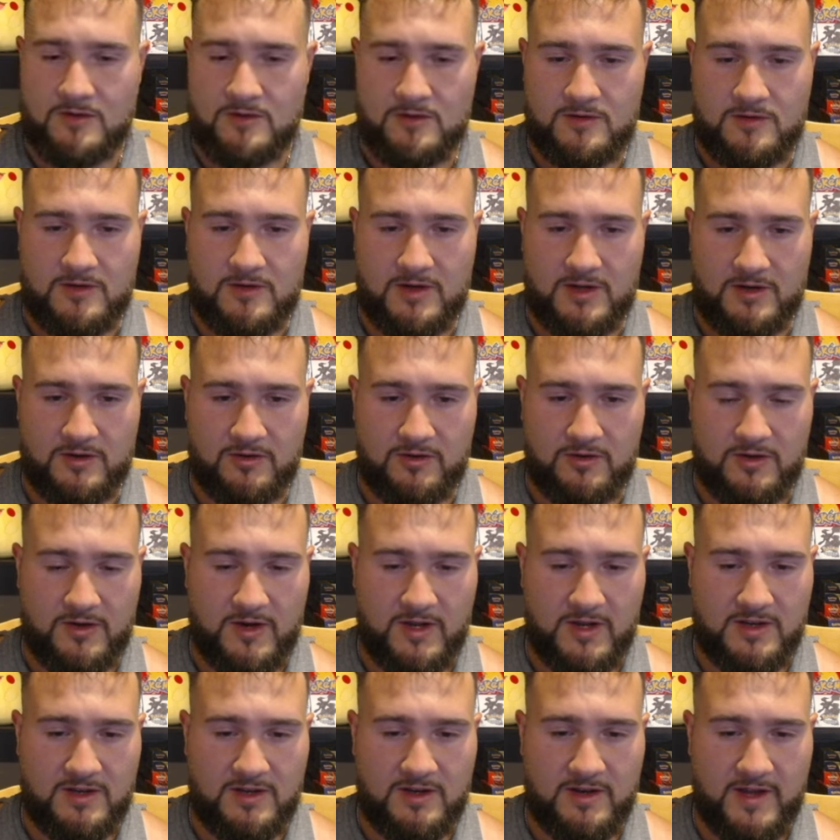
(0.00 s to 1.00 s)
I don't know.
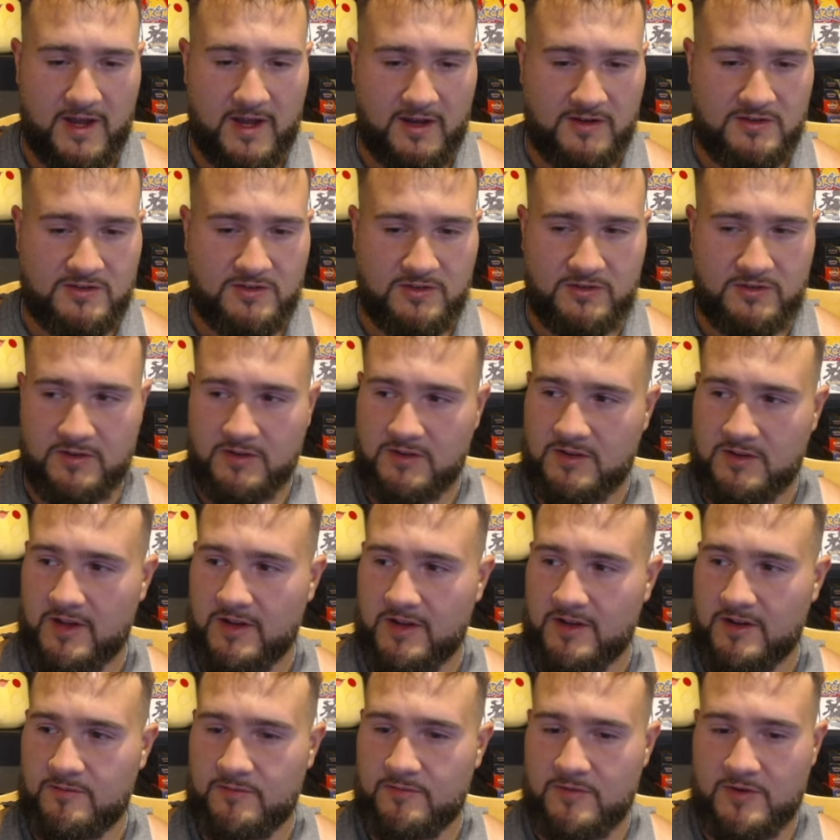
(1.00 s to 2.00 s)
I didn't actually look that
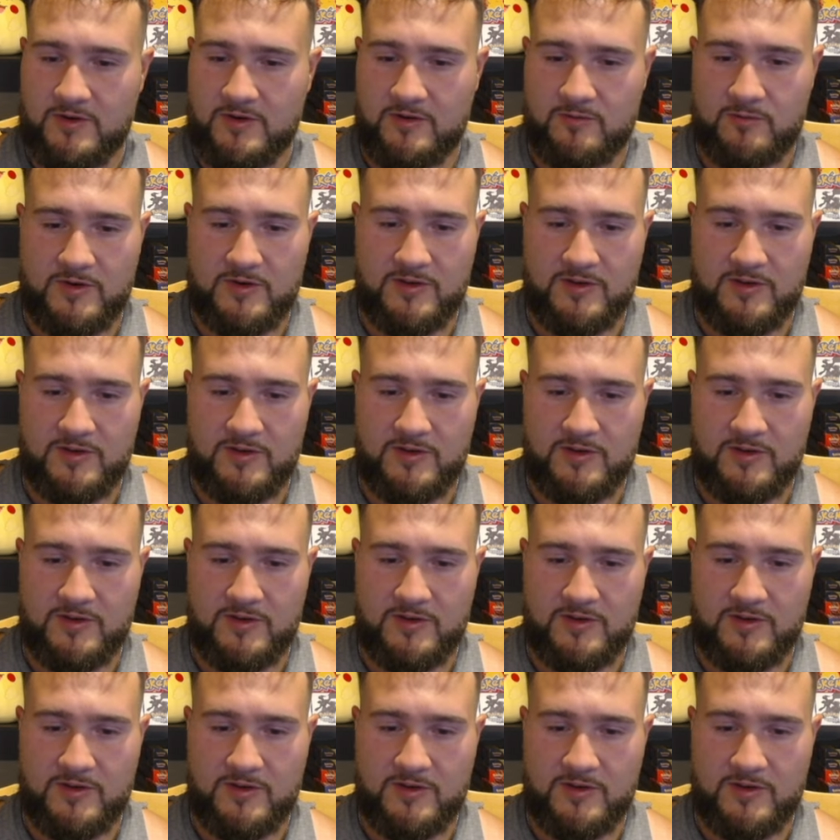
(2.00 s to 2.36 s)
up, though, but